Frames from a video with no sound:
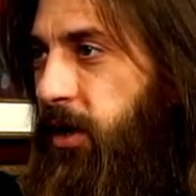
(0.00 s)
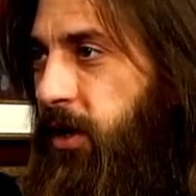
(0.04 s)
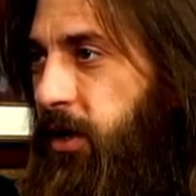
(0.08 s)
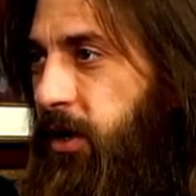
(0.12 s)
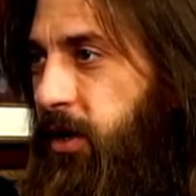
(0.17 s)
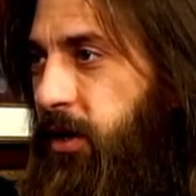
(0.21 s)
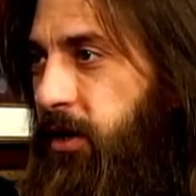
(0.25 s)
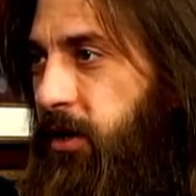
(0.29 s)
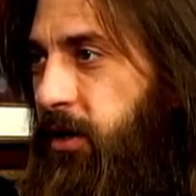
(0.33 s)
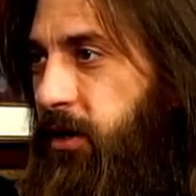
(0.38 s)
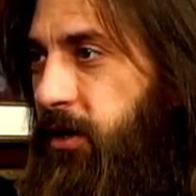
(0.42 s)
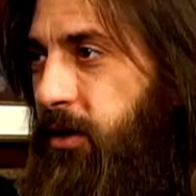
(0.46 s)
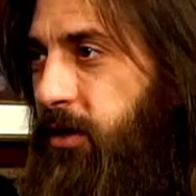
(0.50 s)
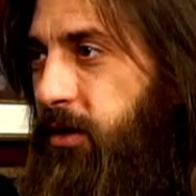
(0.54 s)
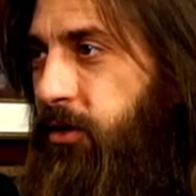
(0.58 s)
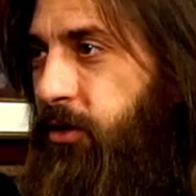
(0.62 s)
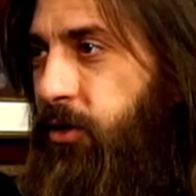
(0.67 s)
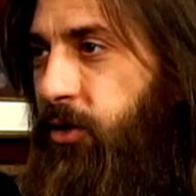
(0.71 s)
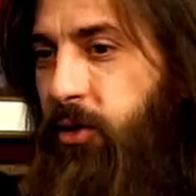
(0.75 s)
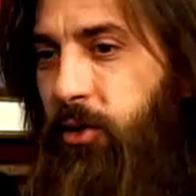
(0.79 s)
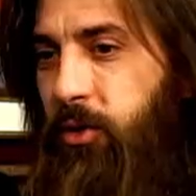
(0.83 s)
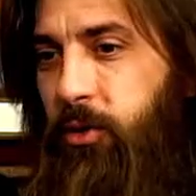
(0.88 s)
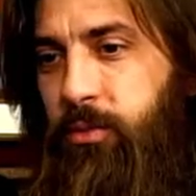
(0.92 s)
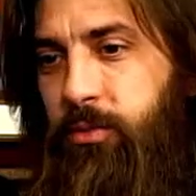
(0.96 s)
uh,
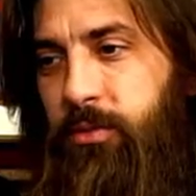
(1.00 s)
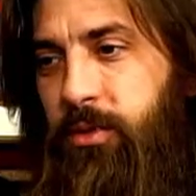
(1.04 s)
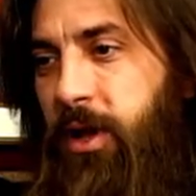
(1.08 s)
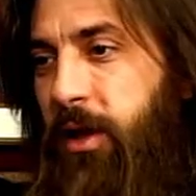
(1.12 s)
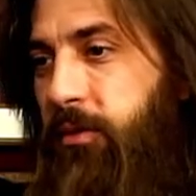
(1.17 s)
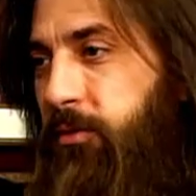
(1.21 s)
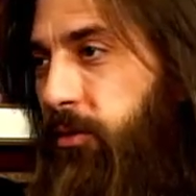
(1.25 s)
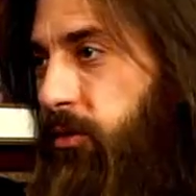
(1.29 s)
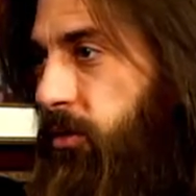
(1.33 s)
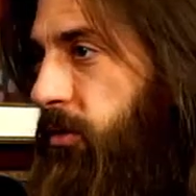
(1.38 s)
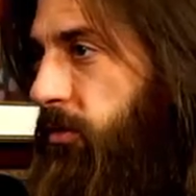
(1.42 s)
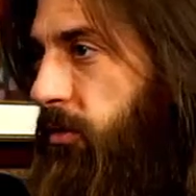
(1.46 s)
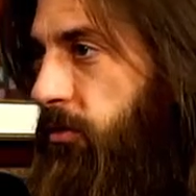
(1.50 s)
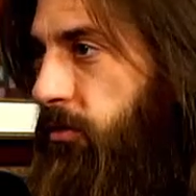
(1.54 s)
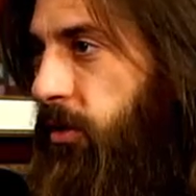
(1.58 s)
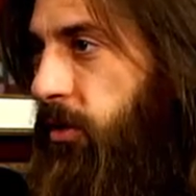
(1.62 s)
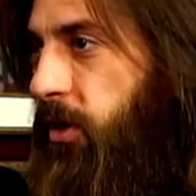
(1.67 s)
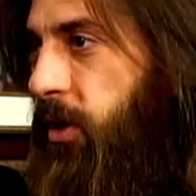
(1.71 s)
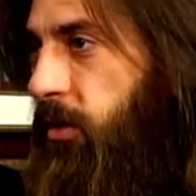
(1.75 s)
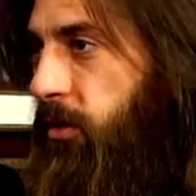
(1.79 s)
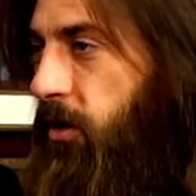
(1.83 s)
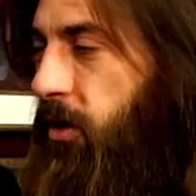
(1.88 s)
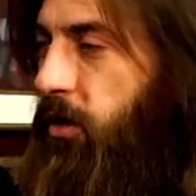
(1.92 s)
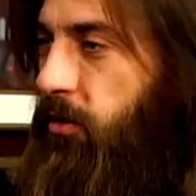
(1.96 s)
you know, level of,
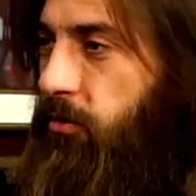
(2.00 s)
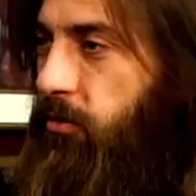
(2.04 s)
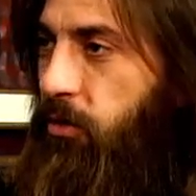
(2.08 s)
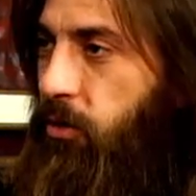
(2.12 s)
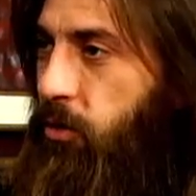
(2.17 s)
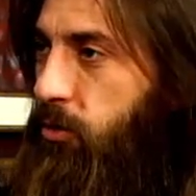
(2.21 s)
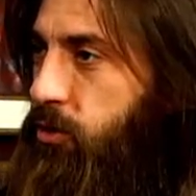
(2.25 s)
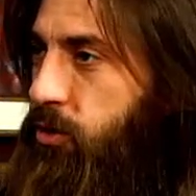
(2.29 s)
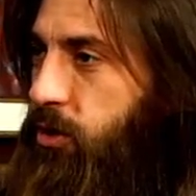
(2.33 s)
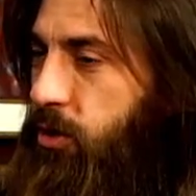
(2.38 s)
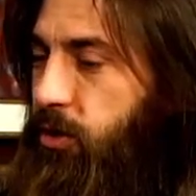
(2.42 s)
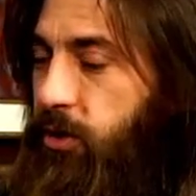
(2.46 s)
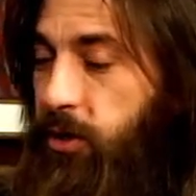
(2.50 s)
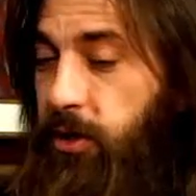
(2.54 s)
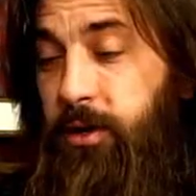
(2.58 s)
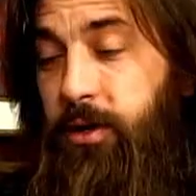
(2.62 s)
uh, evolution.